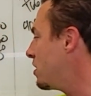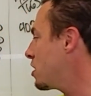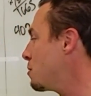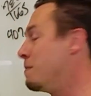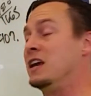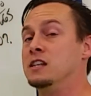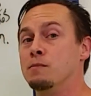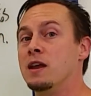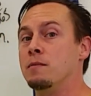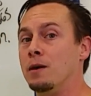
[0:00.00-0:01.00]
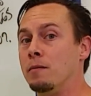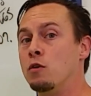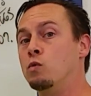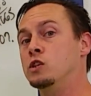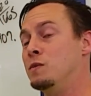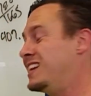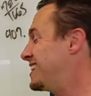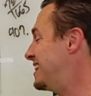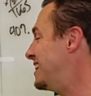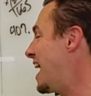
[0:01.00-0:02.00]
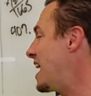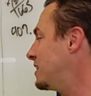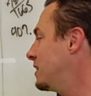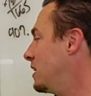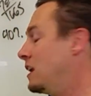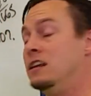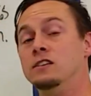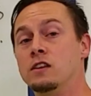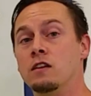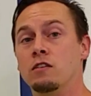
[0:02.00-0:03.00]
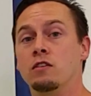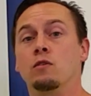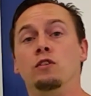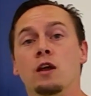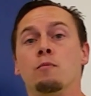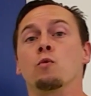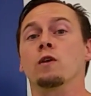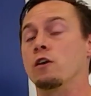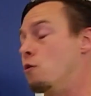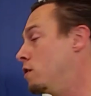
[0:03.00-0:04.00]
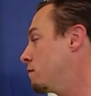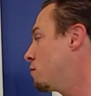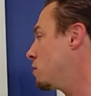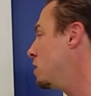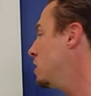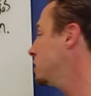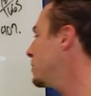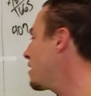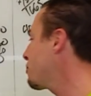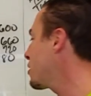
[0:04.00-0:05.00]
than our base minimum, which means that is the number we're going for. So we